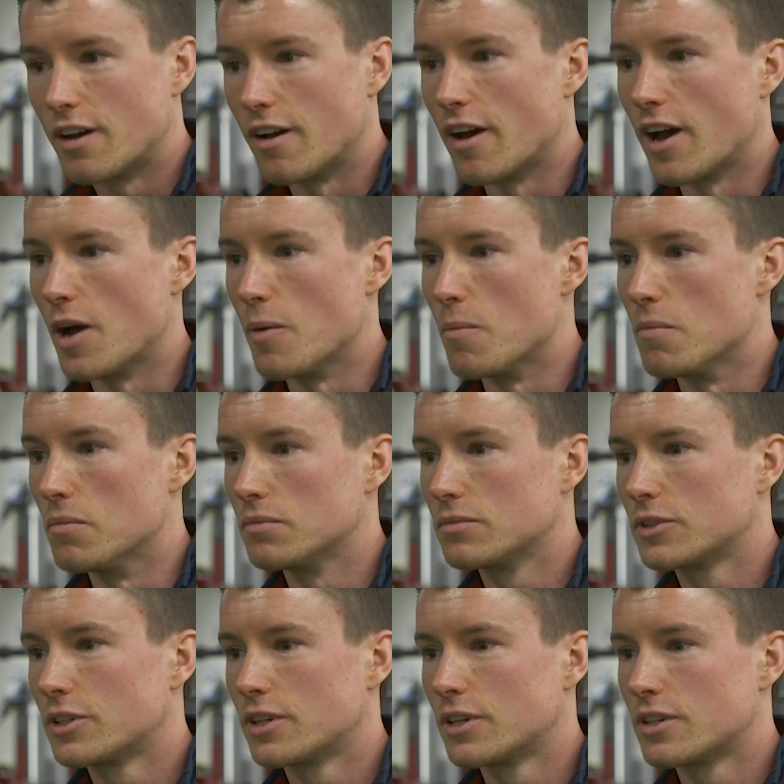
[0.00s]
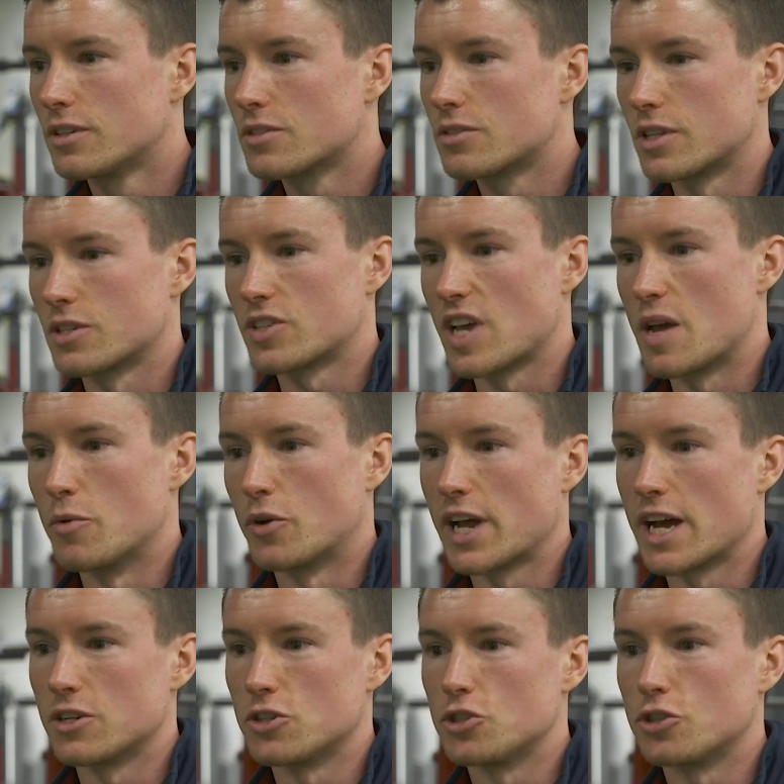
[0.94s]
Um, it's the same old
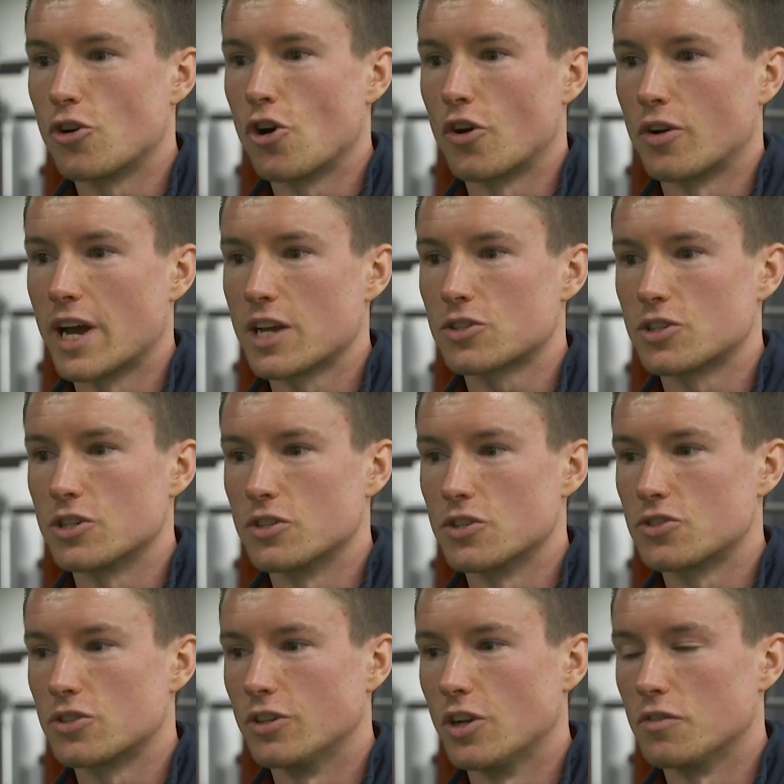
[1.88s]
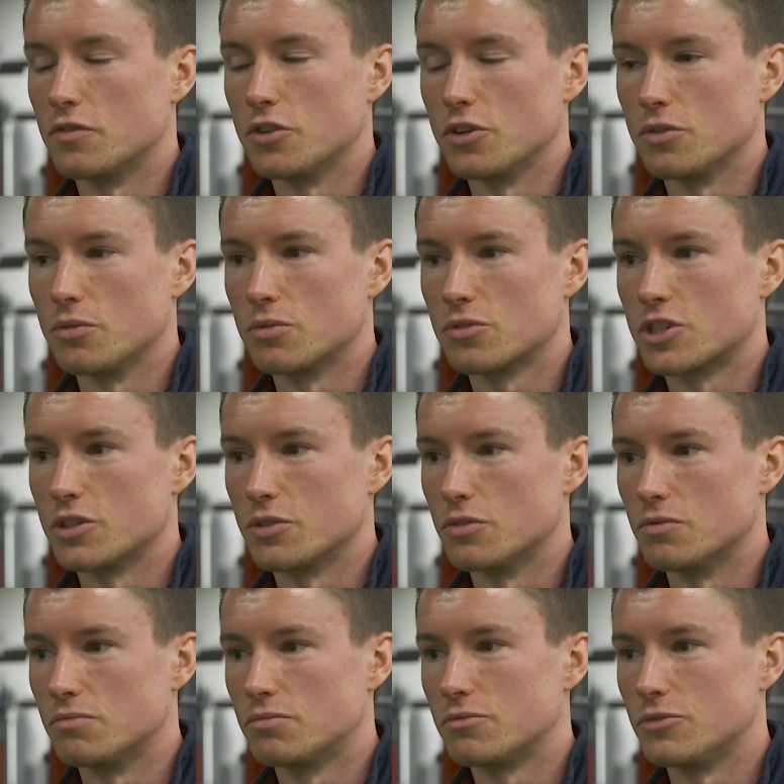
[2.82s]
adage, you can't ask others to love you until
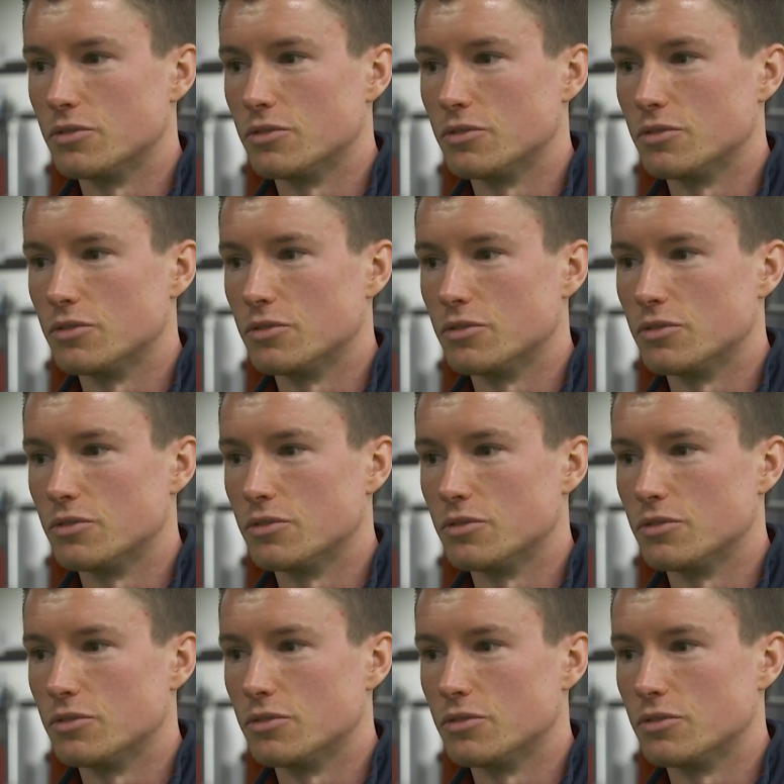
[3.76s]
you've,